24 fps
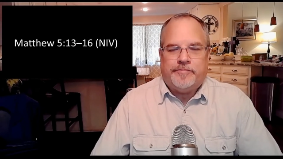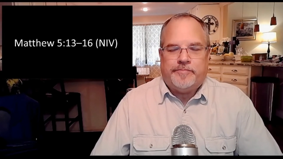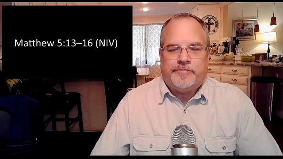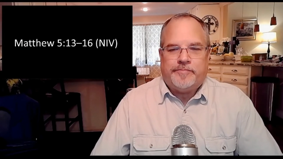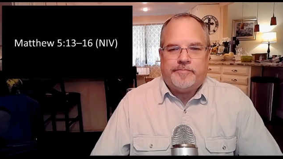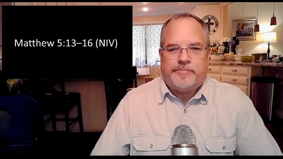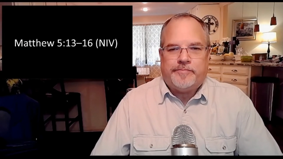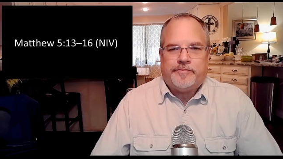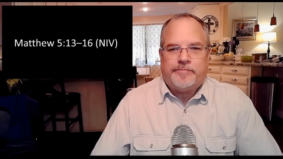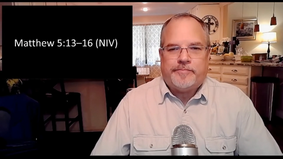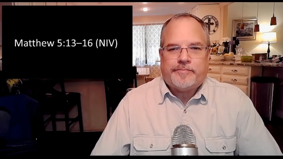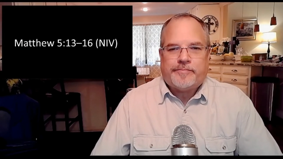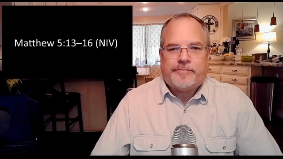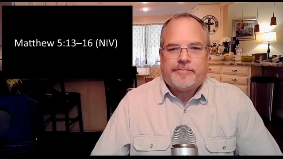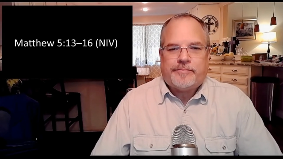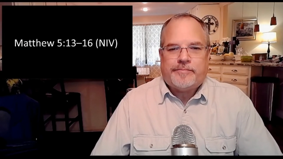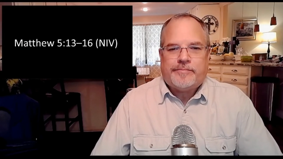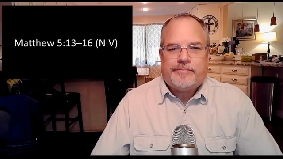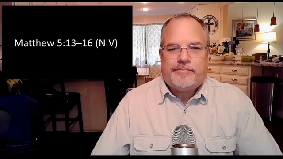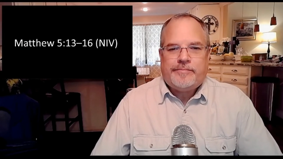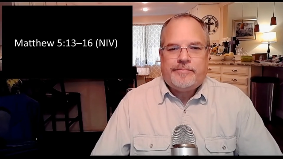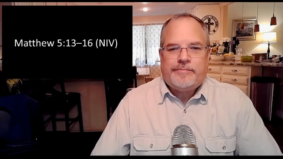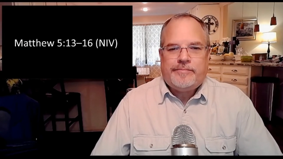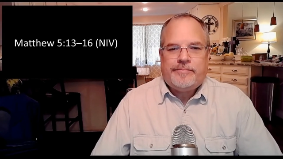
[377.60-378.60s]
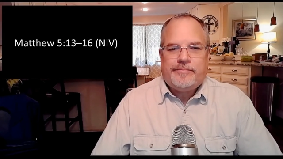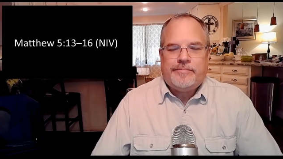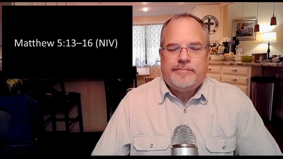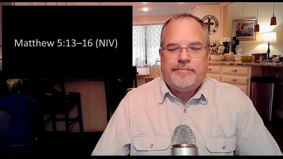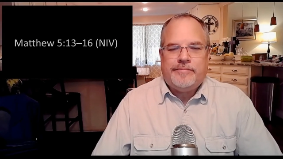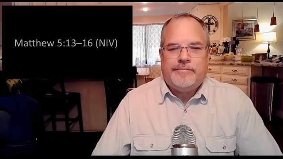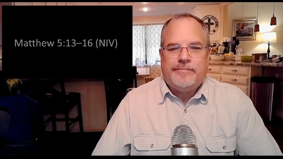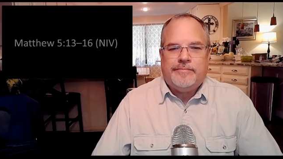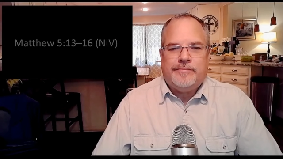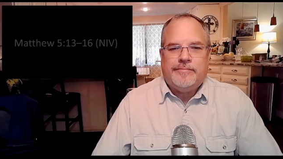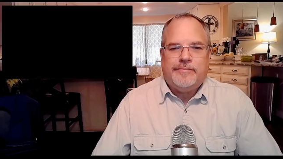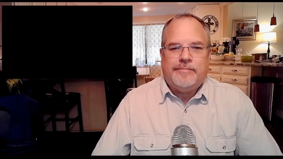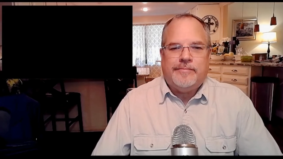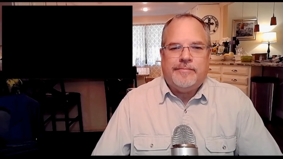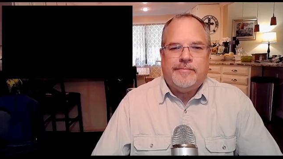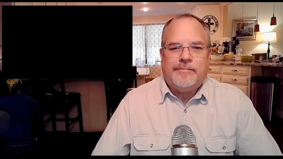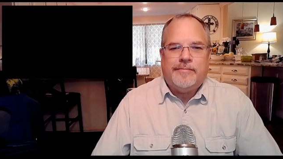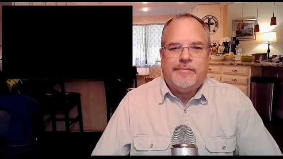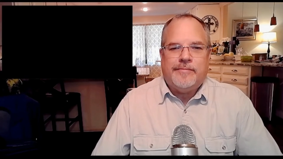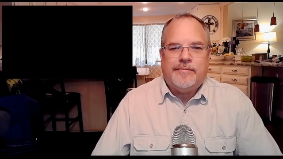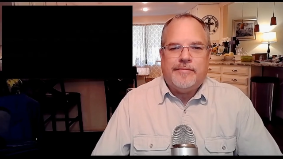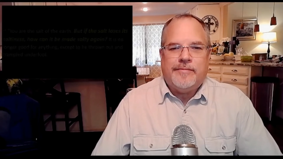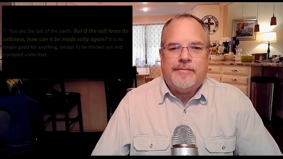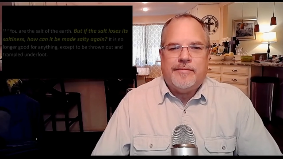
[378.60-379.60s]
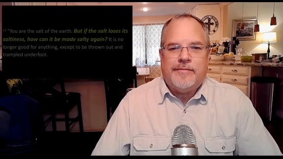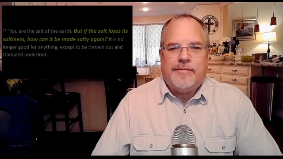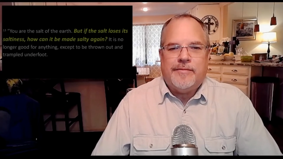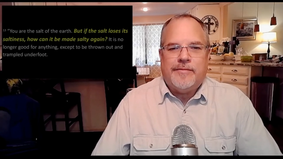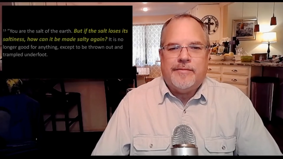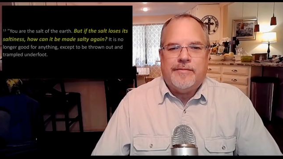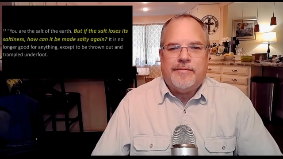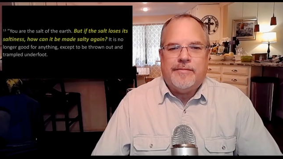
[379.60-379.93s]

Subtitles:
No one is speaking in this clip.